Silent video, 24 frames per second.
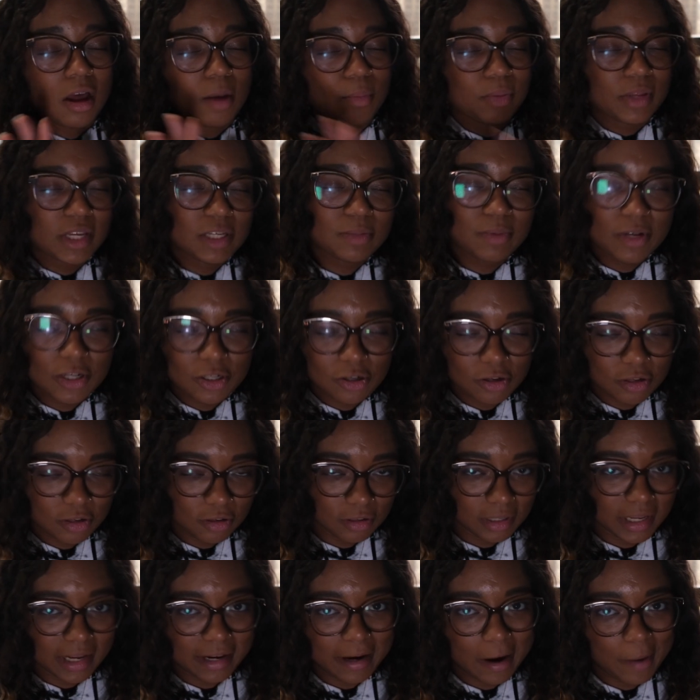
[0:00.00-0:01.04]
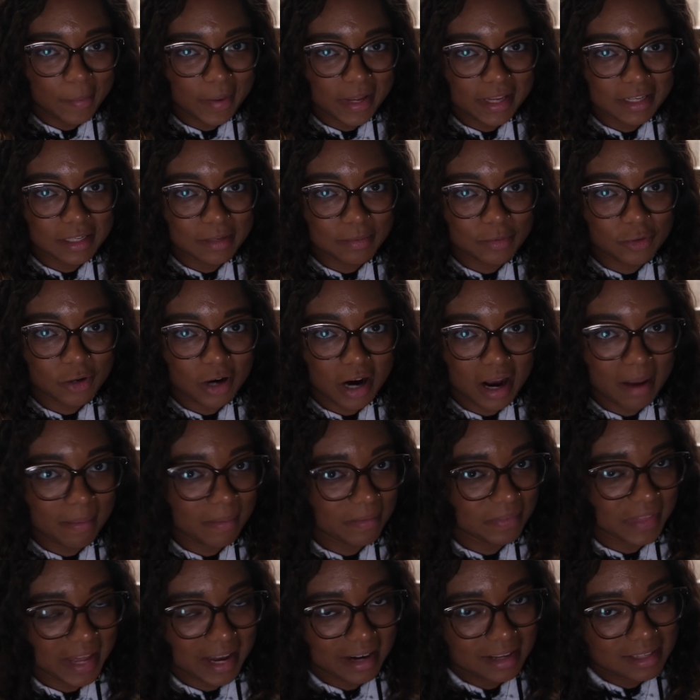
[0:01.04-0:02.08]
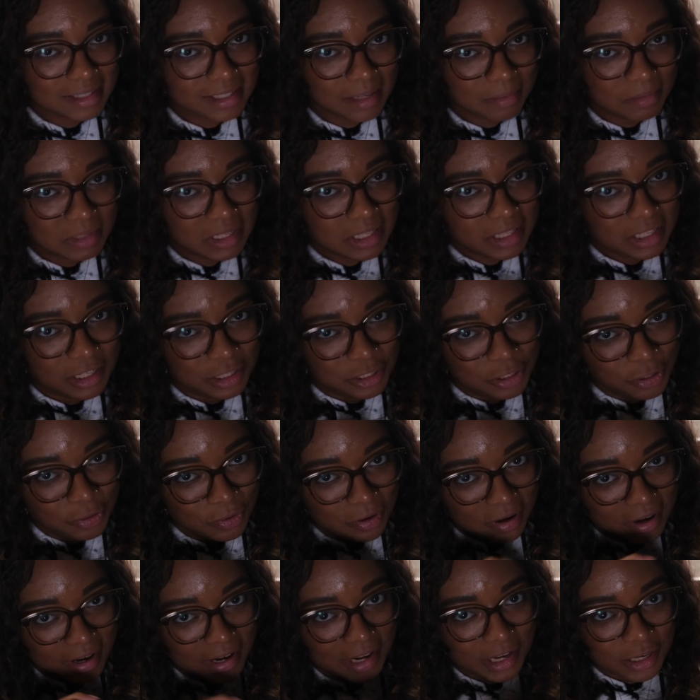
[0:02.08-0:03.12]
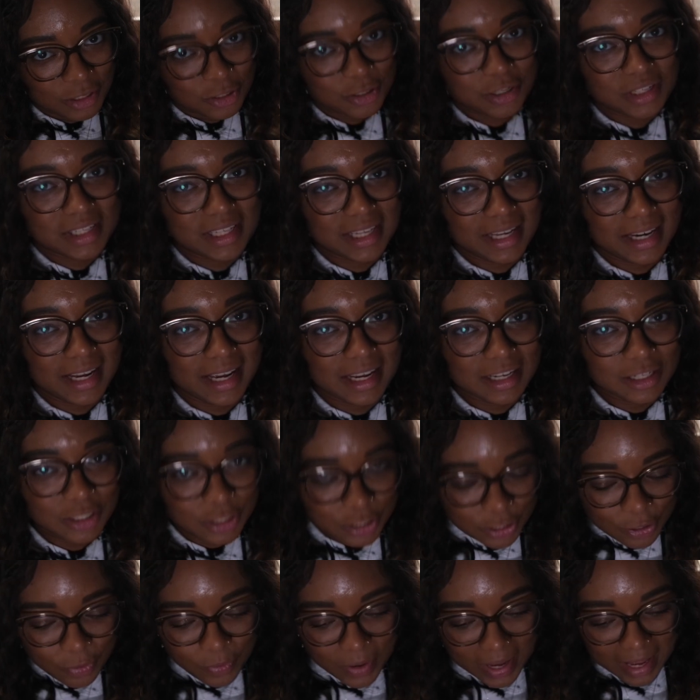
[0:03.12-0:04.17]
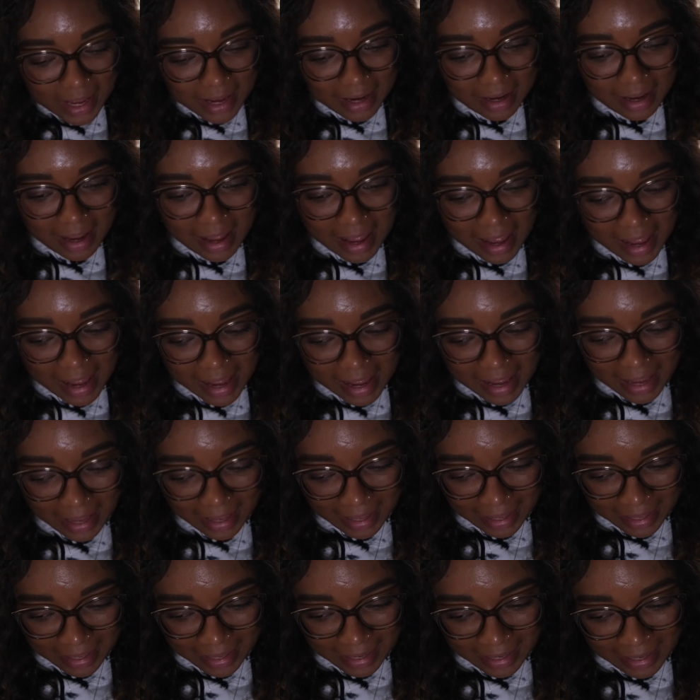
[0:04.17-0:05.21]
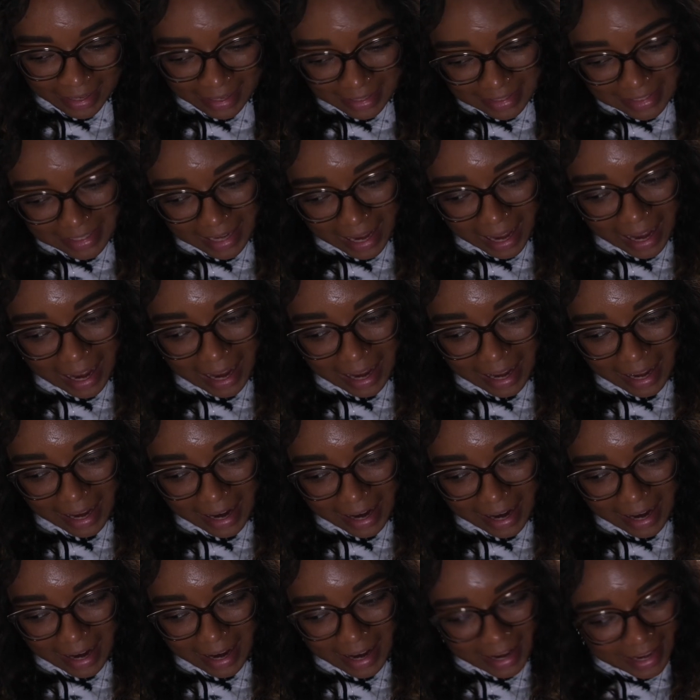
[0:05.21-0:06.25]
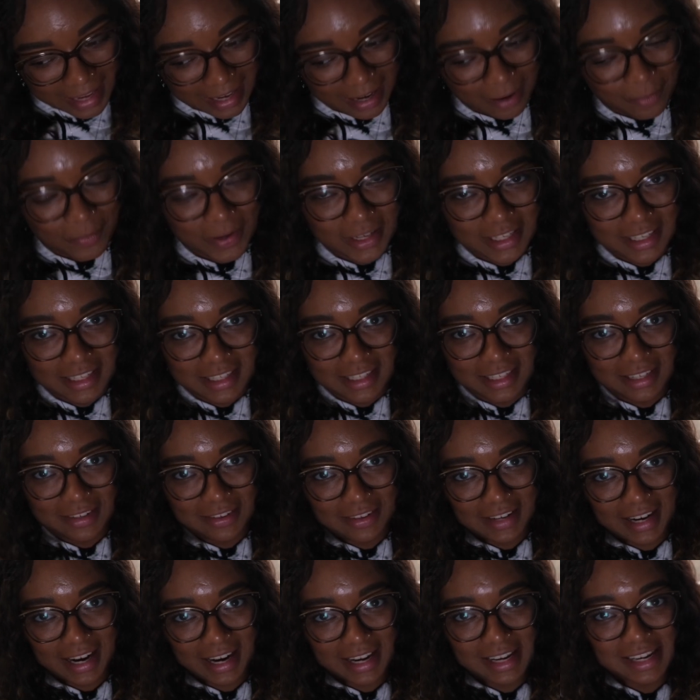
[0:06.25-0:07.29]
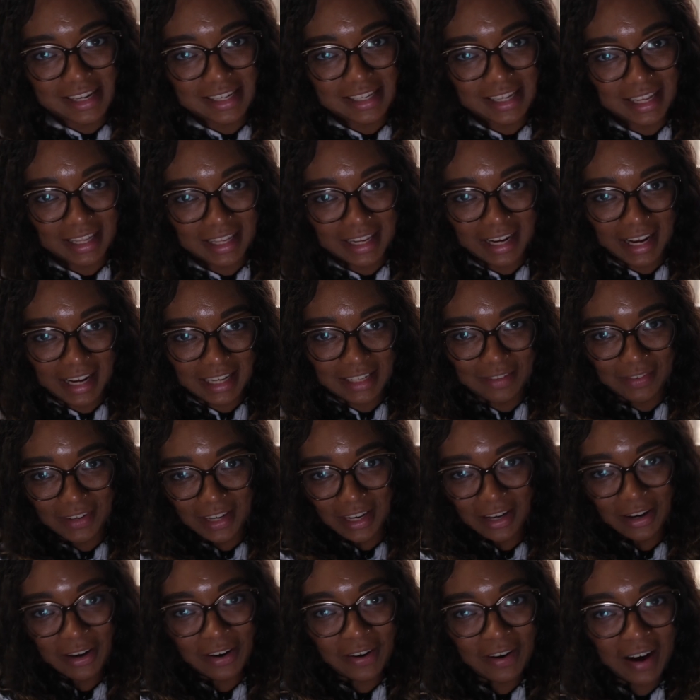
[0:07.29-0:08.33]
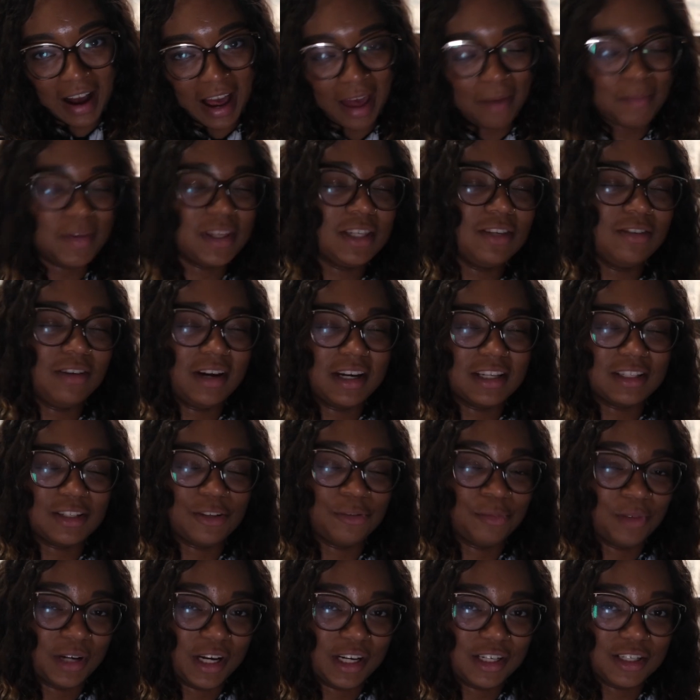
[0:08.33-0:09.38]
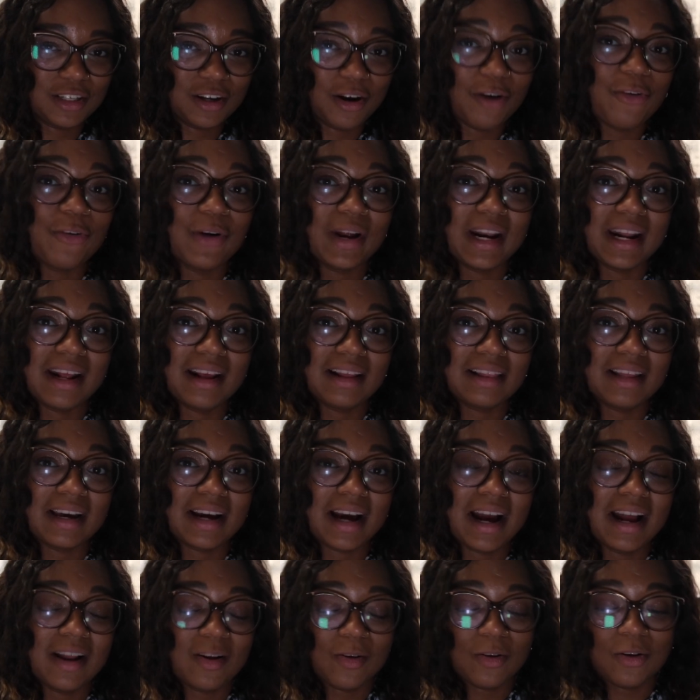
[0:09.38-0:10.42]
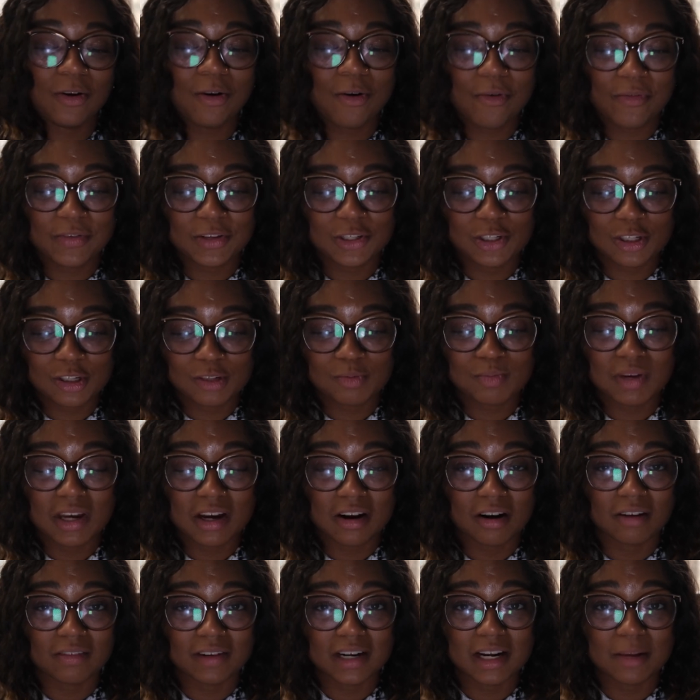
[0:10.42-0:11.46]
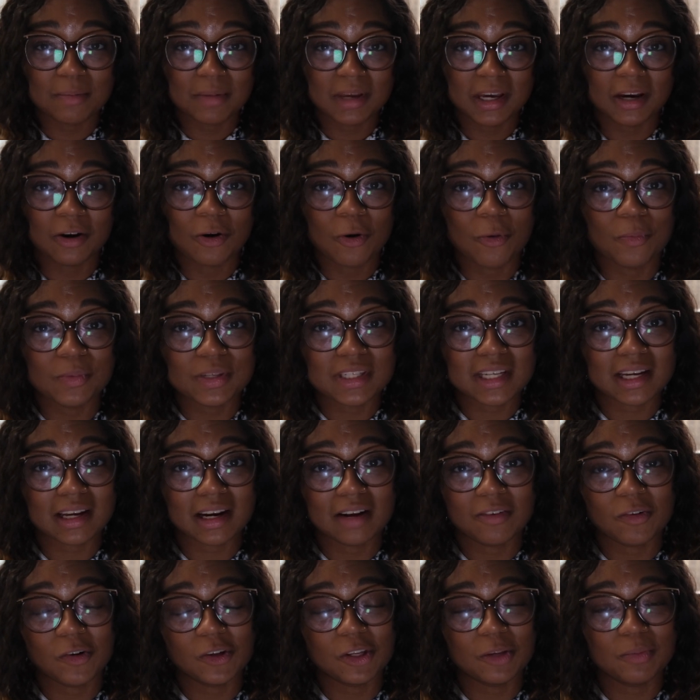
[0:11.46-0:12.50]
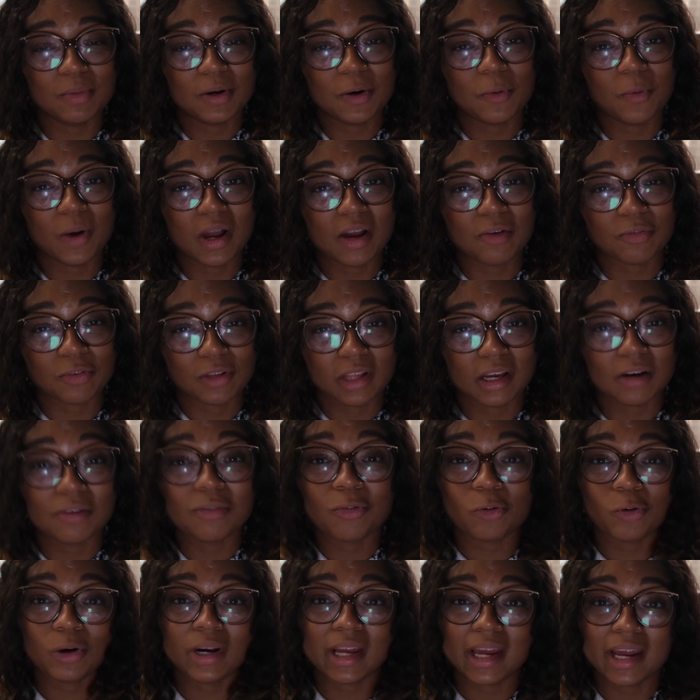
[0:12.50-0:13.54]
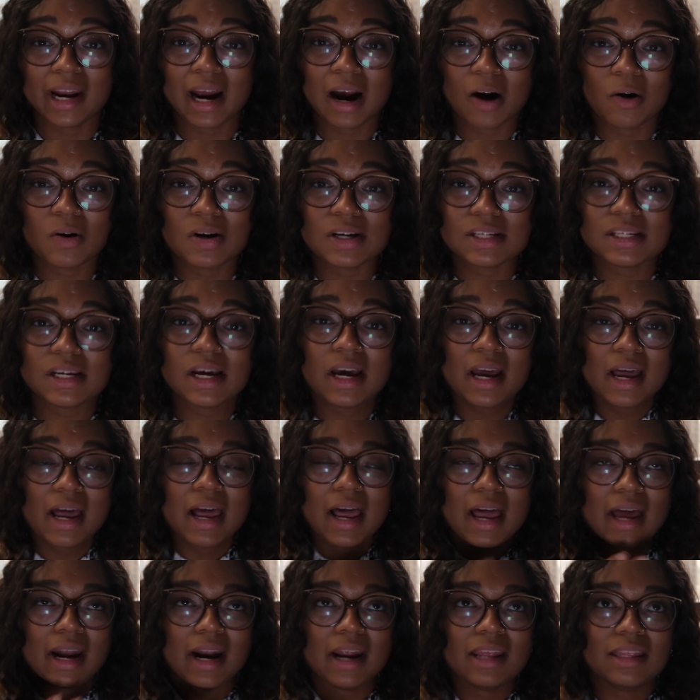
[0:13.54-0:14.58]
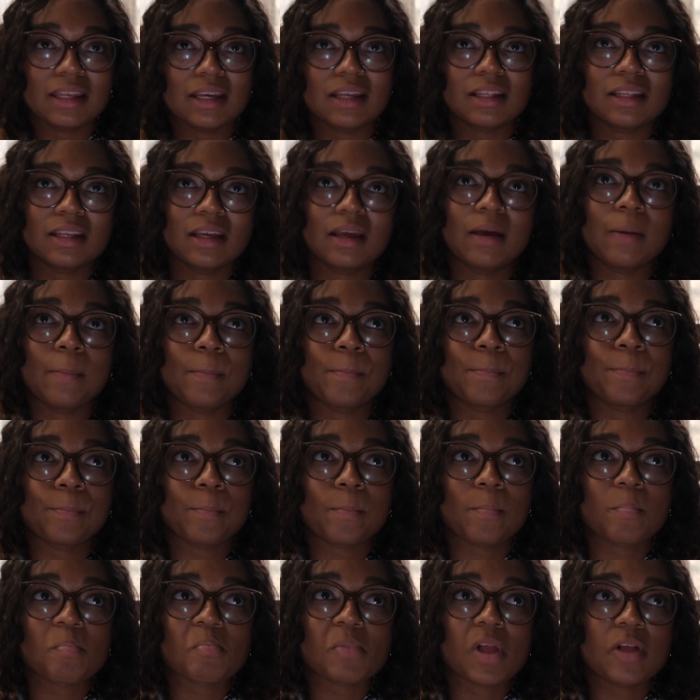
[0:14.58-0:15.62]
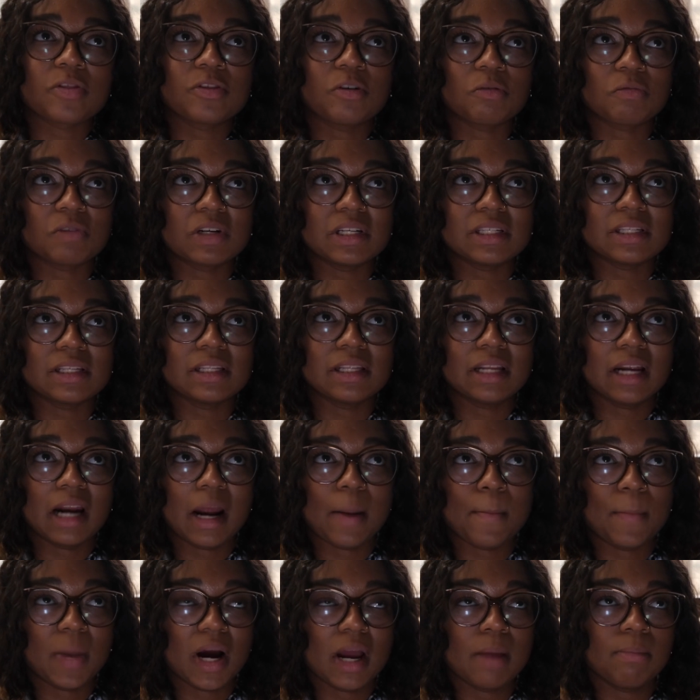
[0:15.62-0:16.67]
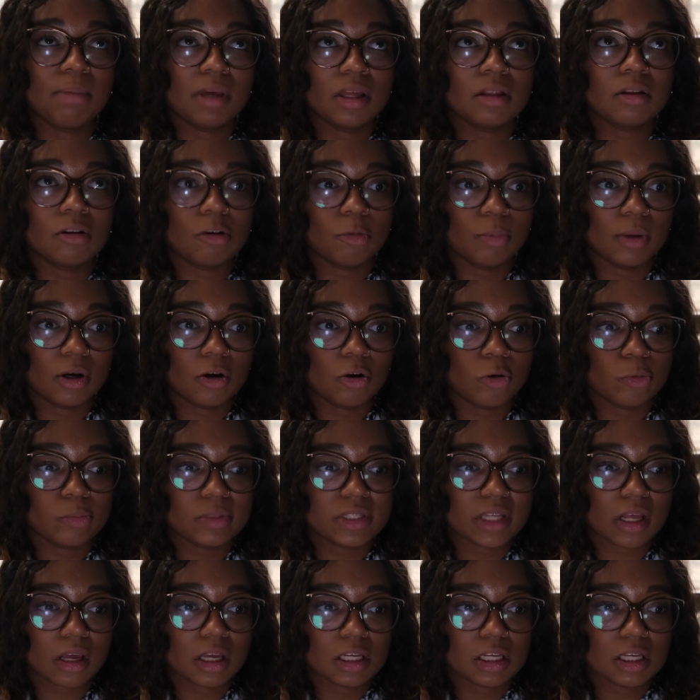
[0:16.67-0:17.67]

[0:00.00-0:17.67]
Please make sure that you like, comment, and subscribe if that is something that you are interested in doing. And I cannot wait to see you guys in the next video. I miss you guys so much already. Like, I don't know if it's just me already being homesick and I've only been away for like 48 hours. And I think that the reason that I might be a little bit homesick